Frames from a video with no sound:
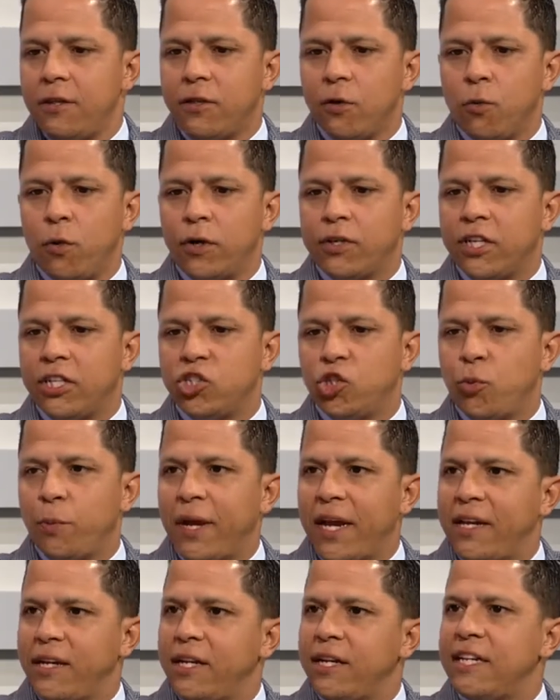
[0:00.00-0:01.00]
The work that
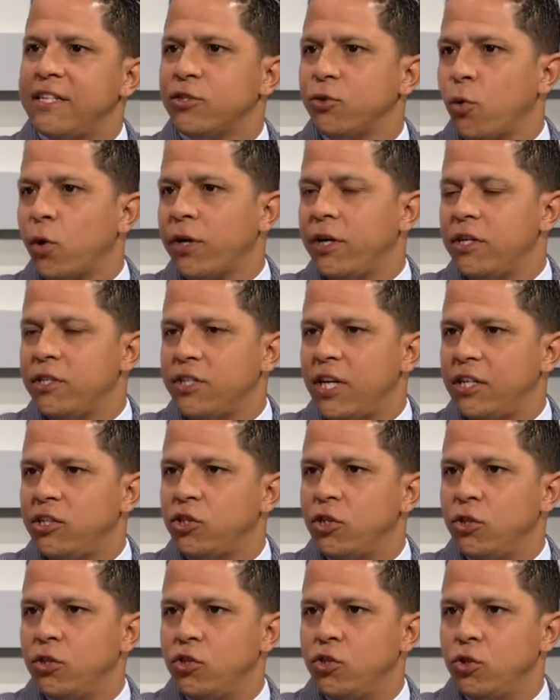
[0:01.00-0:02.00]
Jermaine and his
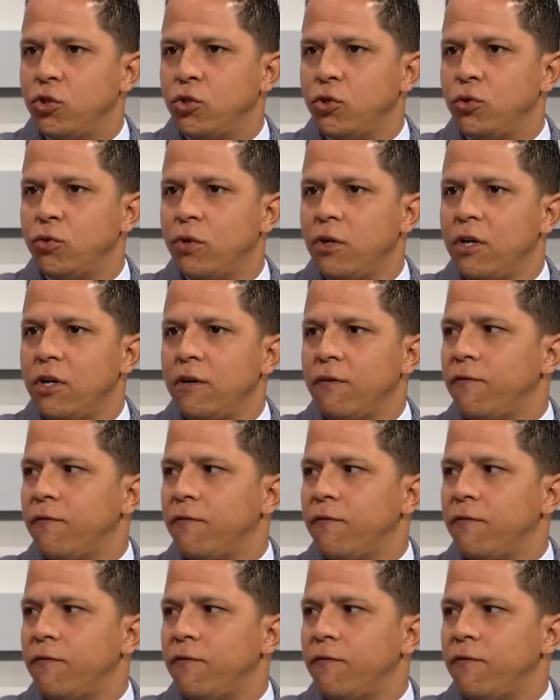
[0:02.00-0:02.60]
organization do